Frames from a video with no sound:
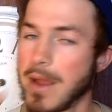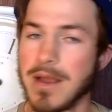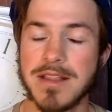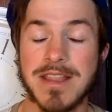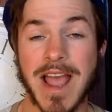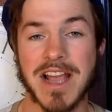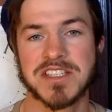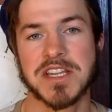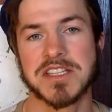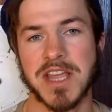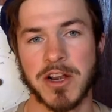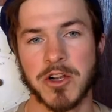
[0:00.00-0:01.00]
the
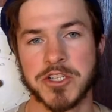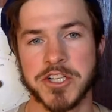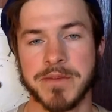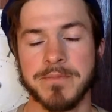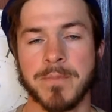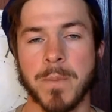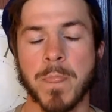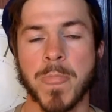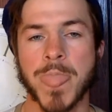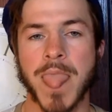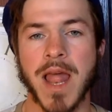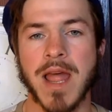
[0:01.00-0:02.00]
excess energy.
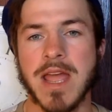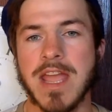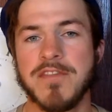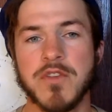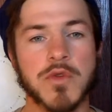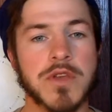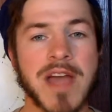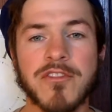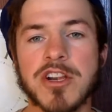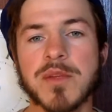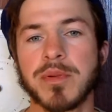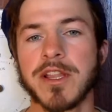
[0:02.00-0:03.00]
If you never
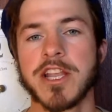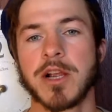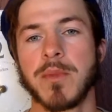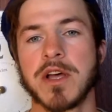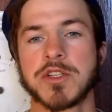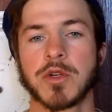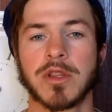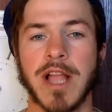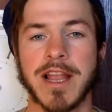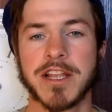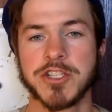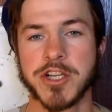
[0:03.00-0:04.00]
deplete your muscle
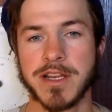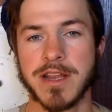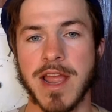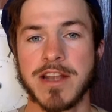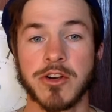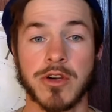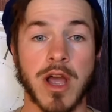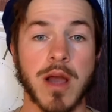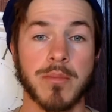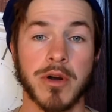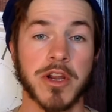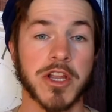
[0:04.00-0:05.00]
glycogen and you're not
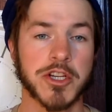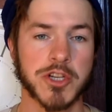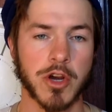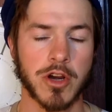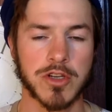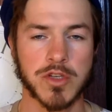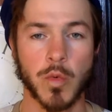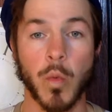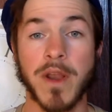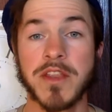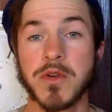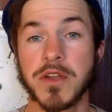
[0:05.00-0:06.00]
burning sugars
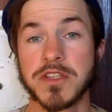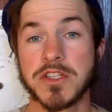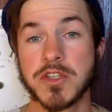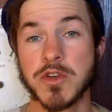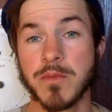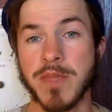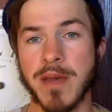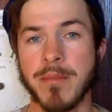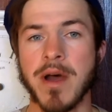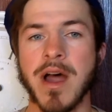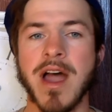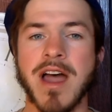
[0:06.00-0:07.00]
when you consume them,
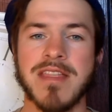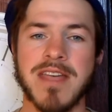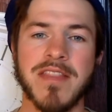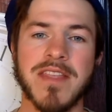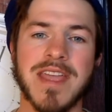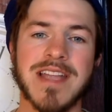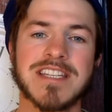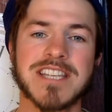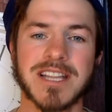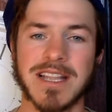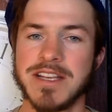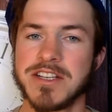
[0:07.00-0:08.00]
then
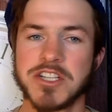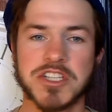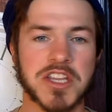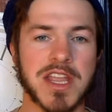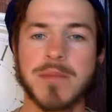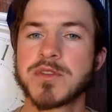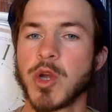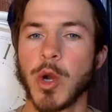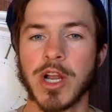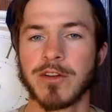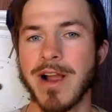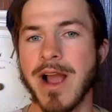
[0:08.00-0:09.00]
insulin just keeps going
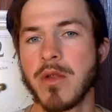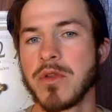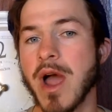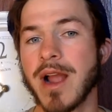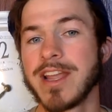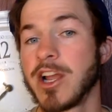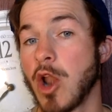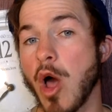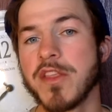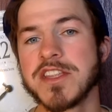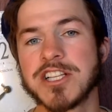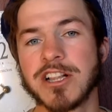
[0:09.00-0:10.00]
around knocking on all
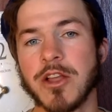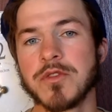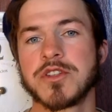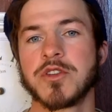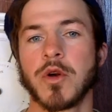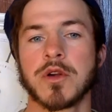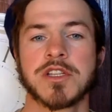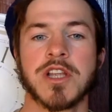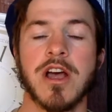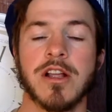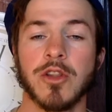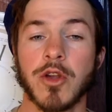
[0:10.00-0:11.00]
these closed doors
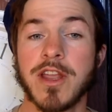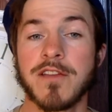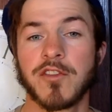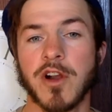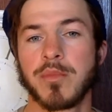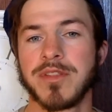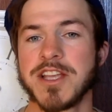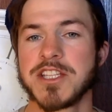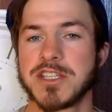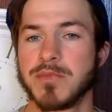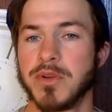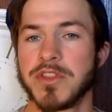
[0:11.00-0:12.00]
looking for a place
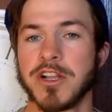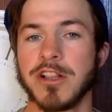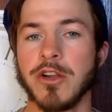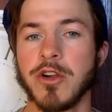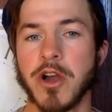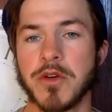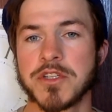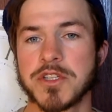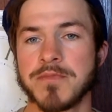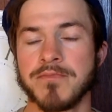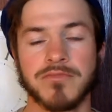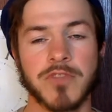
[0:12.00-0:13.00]
to put the glucose.
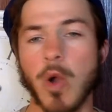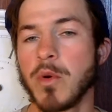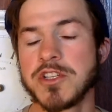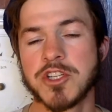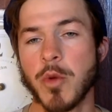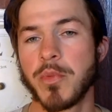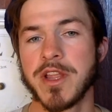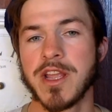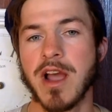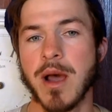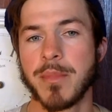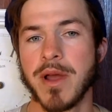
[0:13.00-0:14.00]
No one's opening
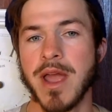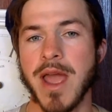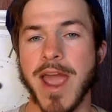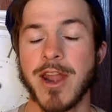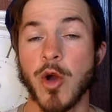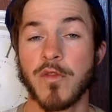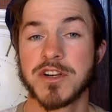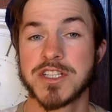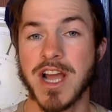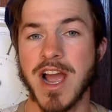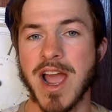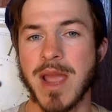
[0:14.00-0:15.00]
up. And over
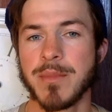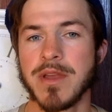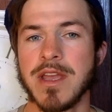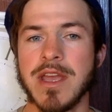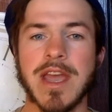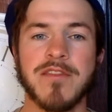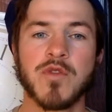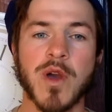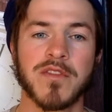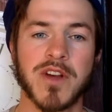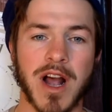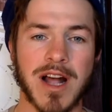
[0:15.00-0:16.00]
time, if you
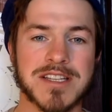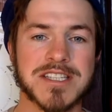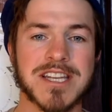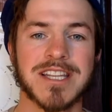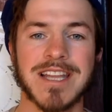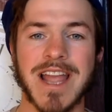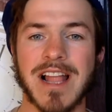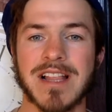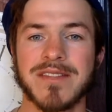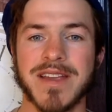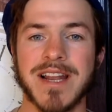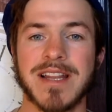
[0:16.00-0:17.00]
have constantly
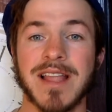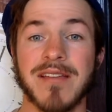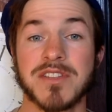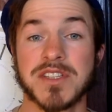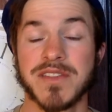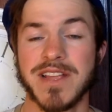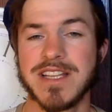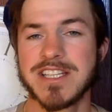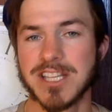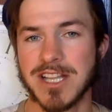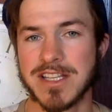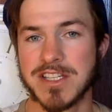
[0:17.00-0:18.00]
elevated levels of
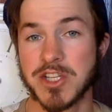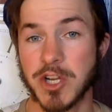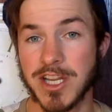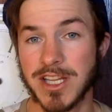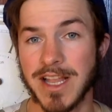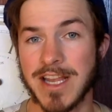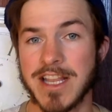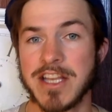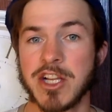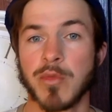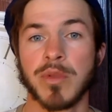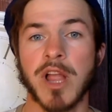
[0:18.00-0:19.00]
insulin circulating in
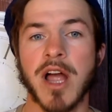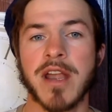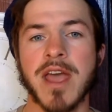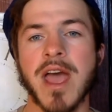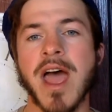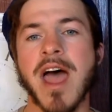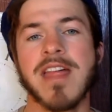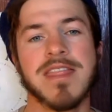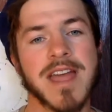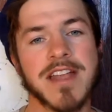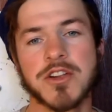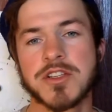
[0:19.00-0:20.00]
your blood,
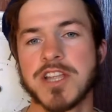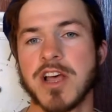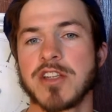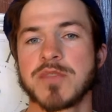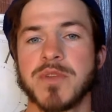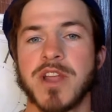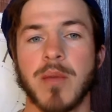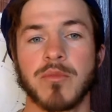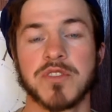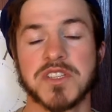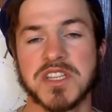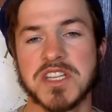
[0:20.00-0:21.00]
then your cells become
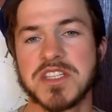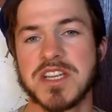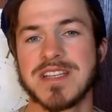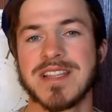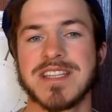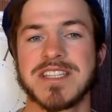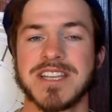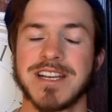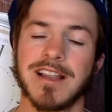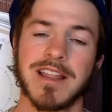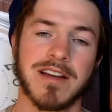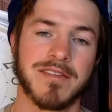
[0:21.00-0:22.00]
resistant to the
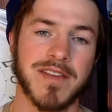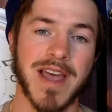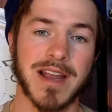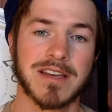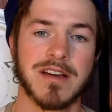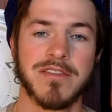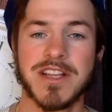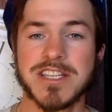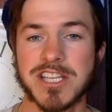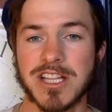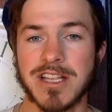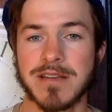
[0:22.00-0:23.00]
signaling effect of
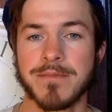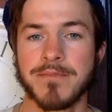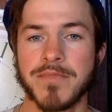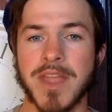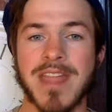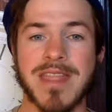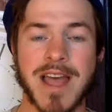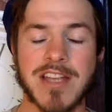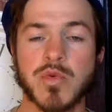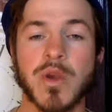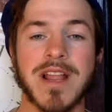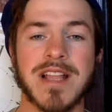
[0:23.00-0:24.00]
insulin. That's
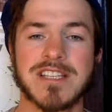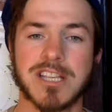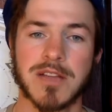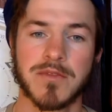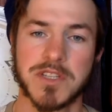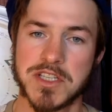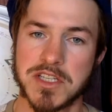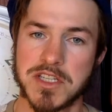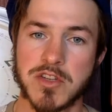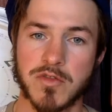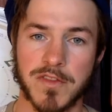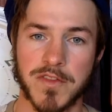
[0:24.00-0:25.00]
what insulin
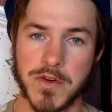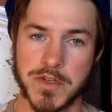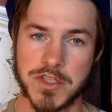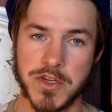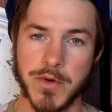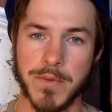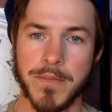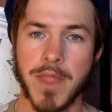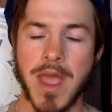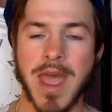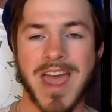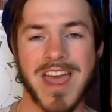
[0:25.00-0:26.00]
resistance refers to.
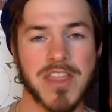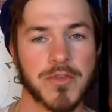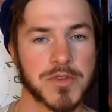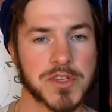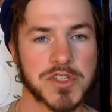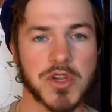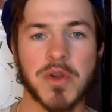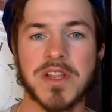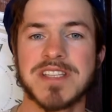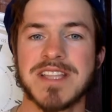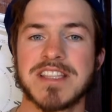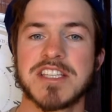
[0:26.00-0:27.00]
And the result is that